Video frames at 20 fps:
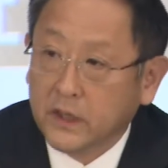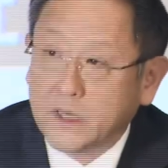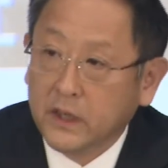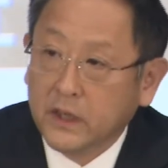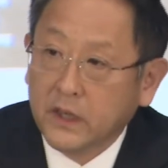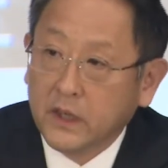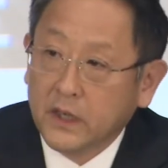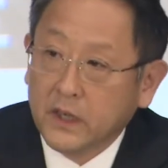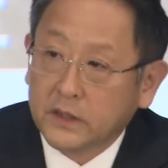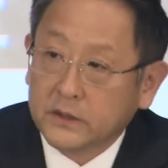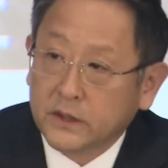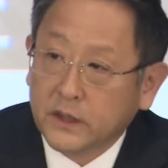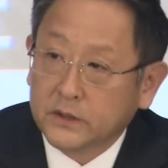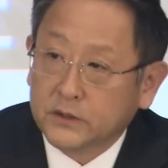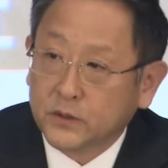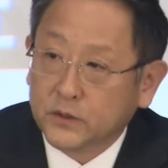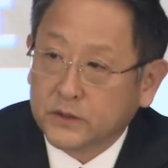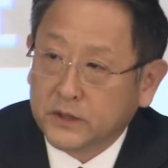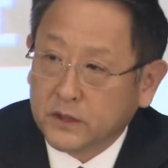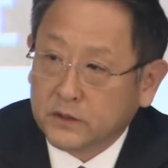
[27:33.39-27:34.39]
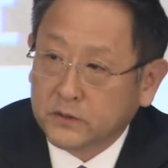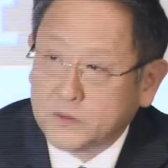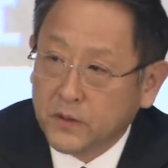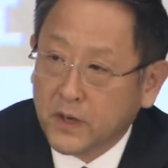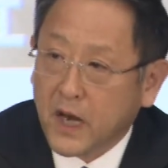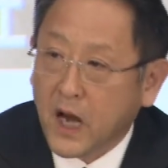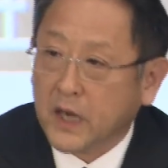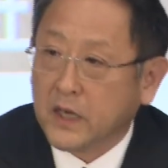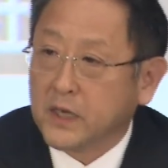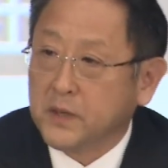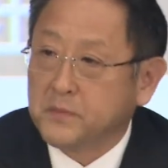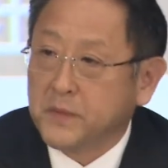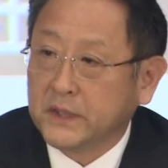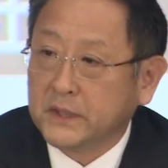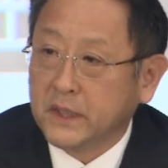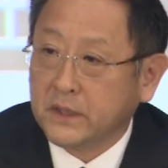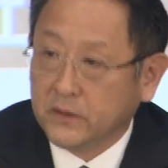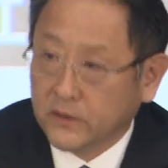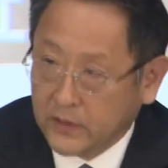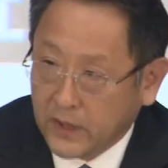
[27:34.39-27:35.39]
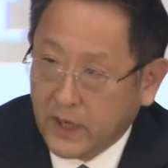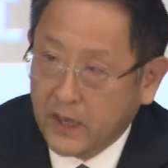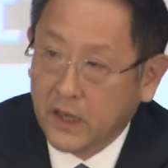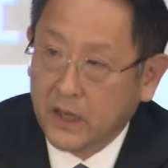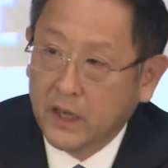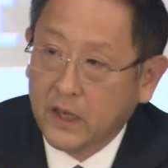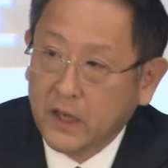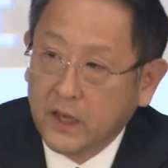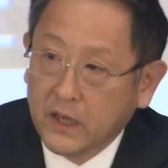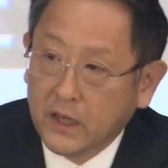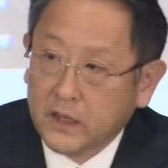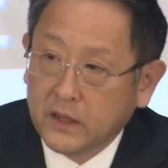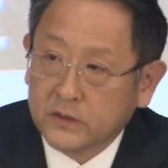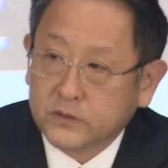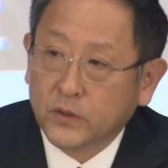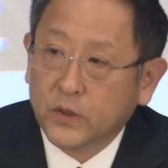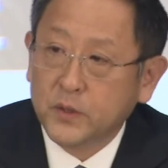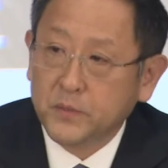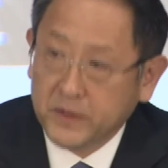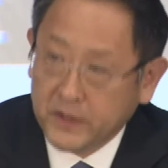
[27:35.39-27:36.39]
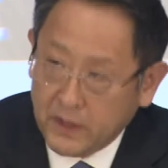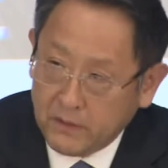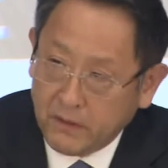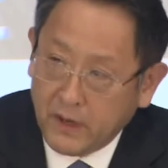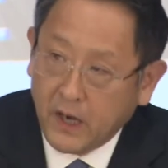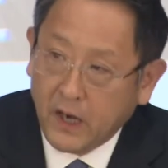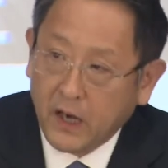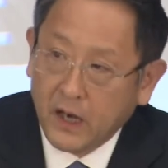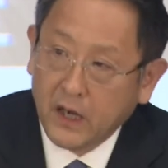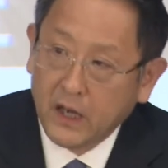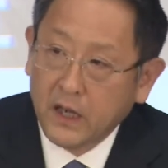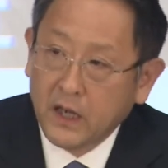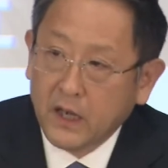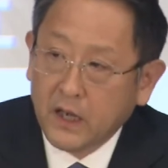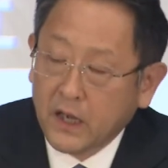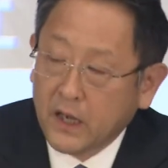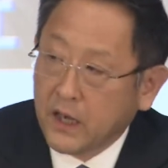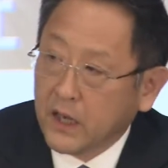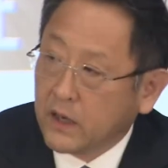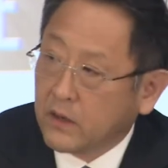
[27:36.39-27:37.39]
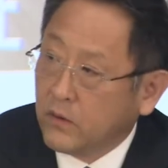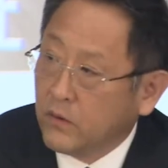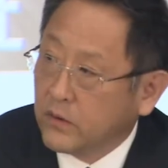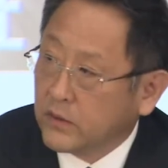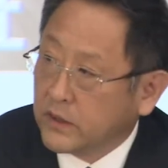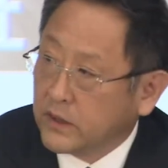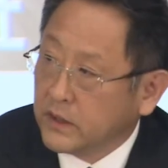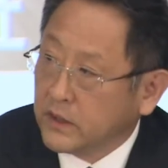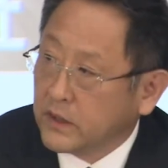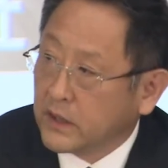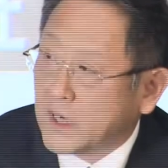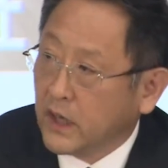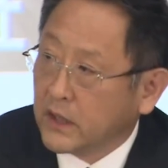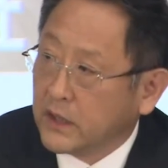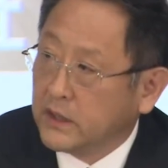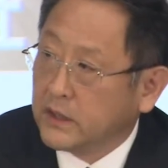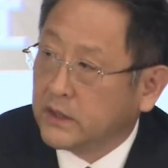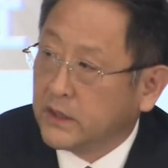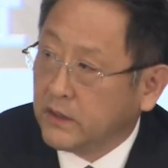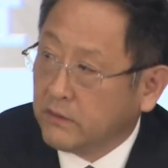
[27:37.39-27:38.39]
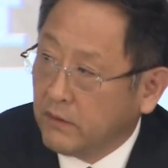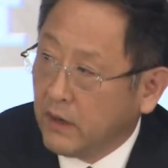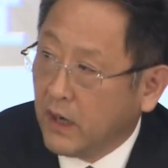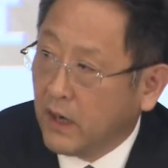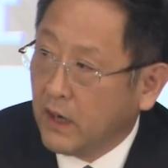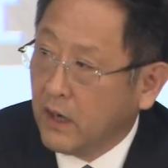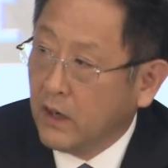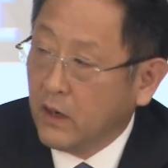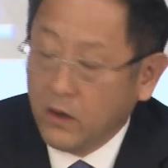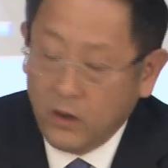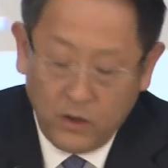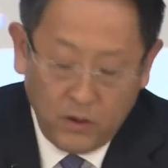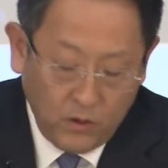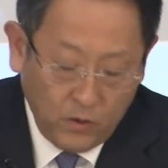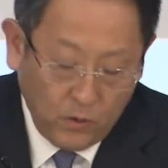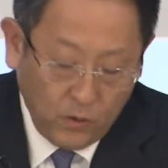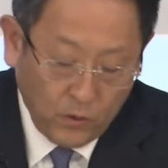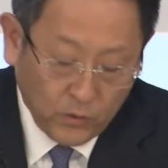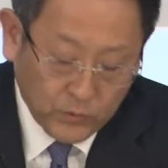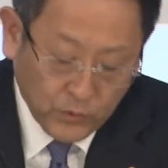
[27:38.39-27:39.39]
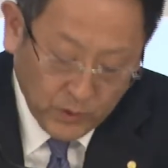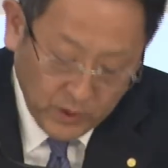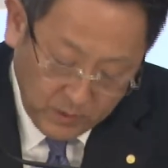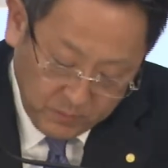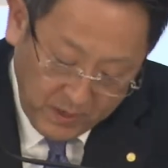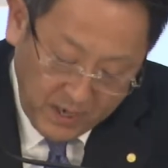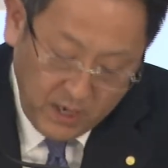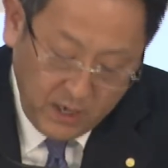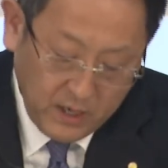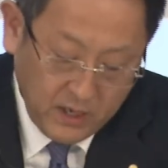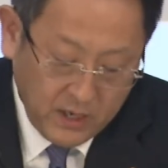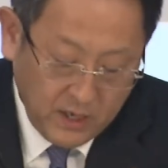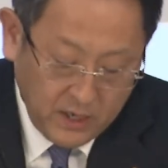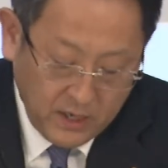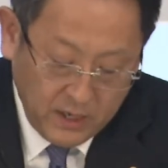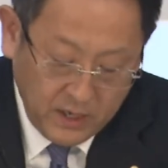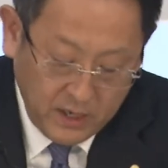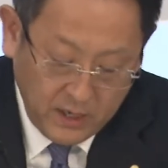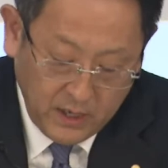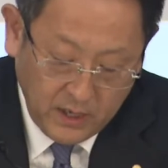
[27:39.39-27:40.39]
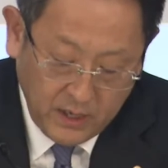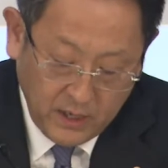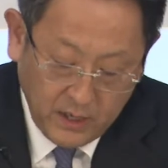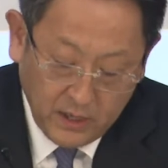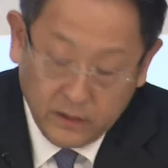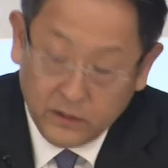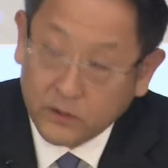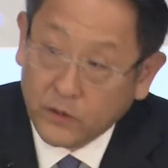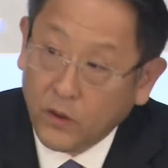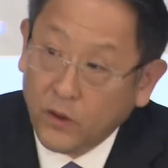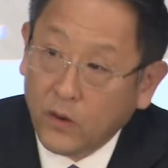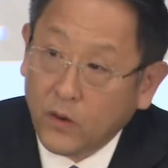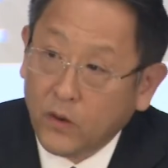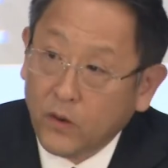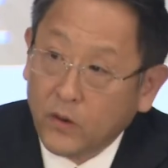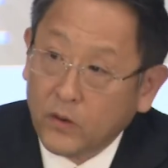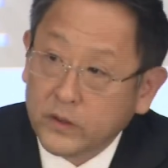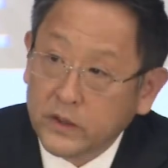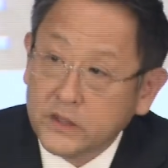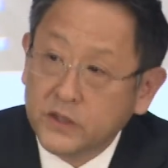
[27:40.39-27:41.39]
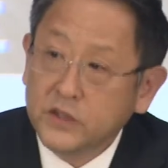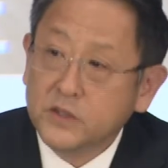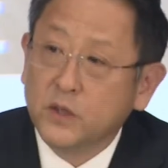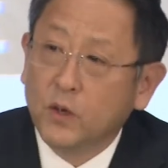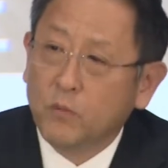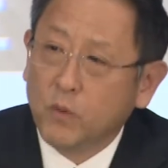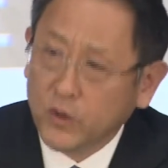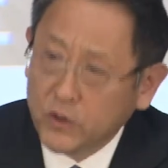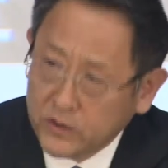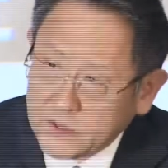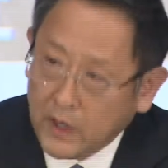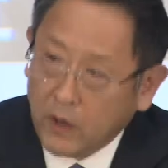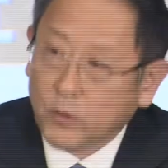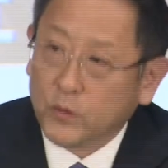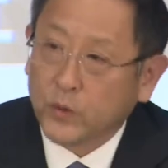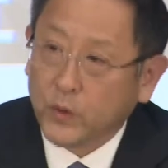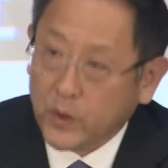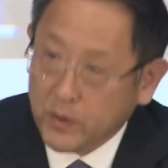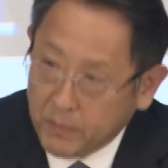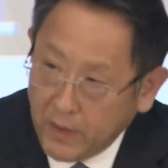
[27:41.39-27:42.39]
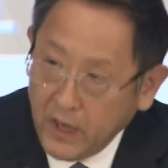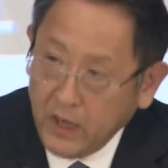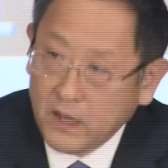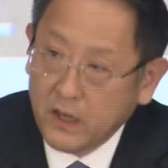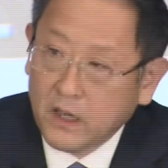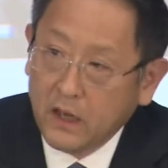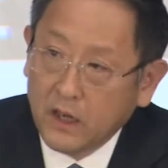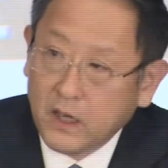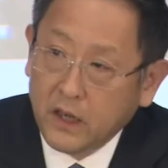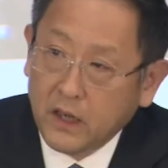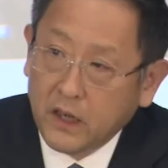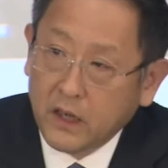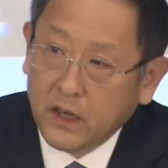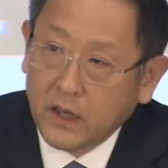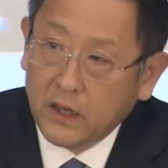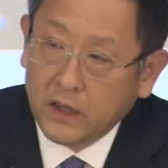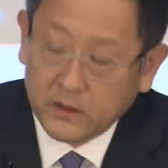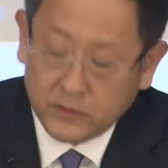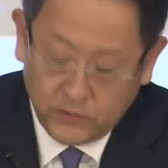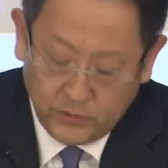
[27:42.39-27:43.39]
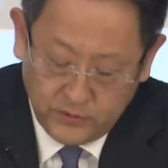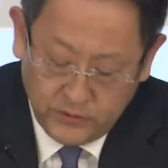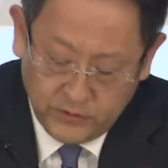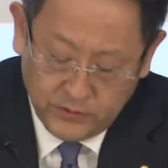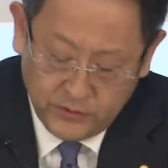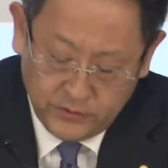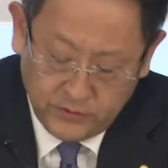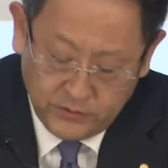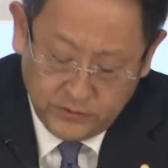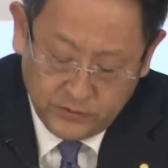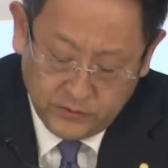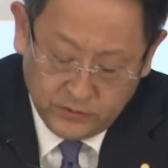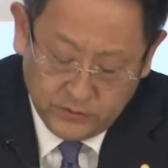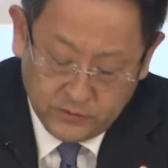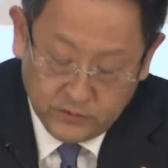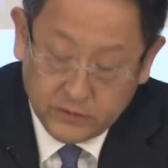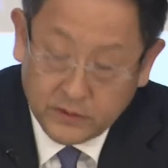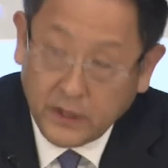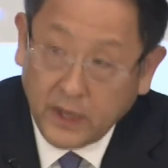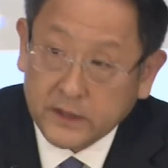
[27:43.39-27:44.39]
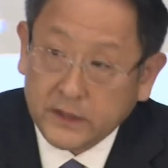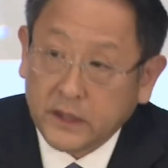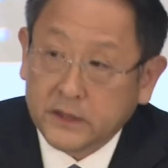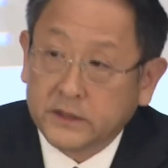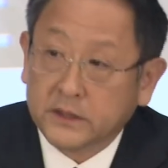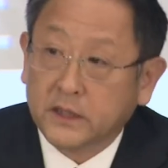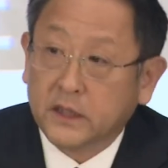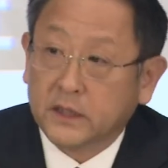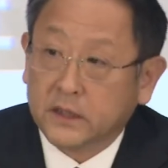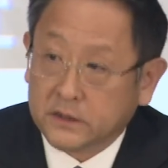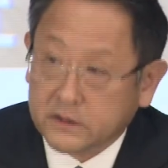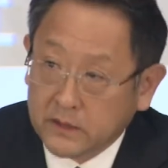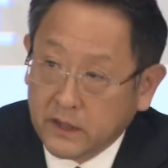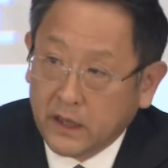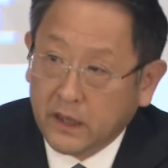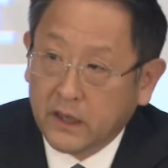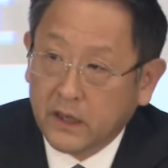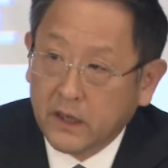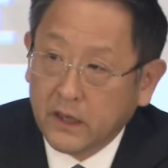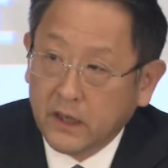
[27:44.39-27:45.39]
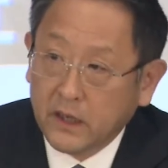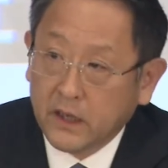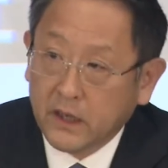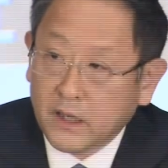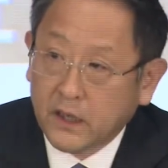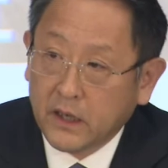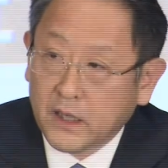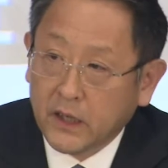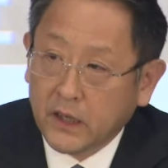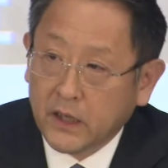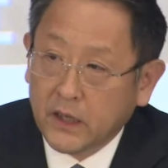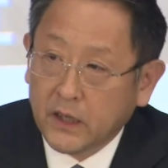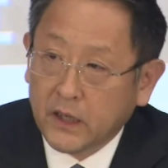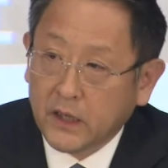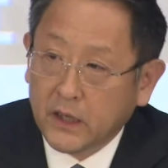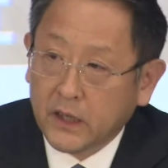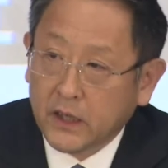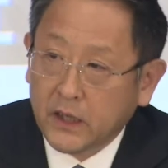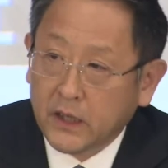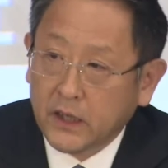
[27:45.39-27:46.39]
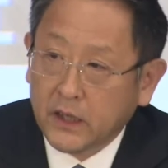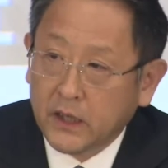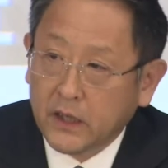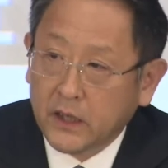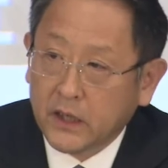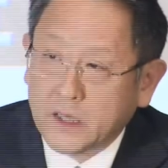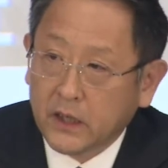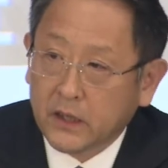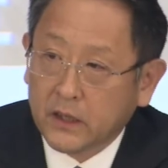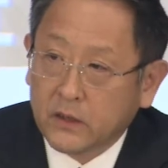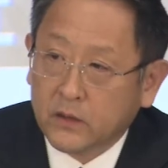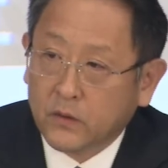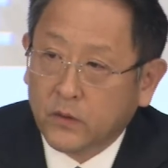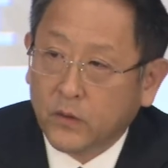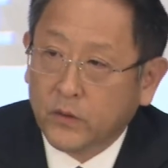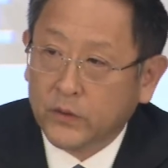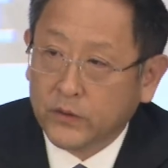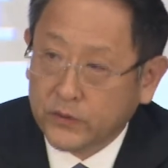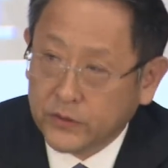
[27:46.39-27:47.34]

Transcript: from our perspective, the human resource development may not always uh, take place uh, in line with our expectations. And therefore, uh, this fiscal year may be characterized as the um,